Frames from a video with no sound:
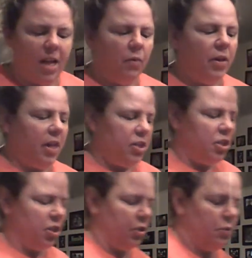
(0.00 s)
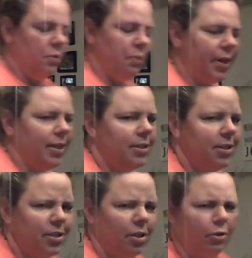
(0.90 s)
I would get you, because
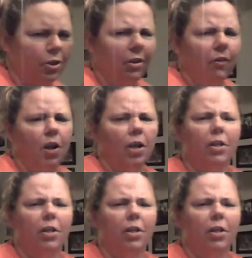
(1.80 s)
it's so cute, a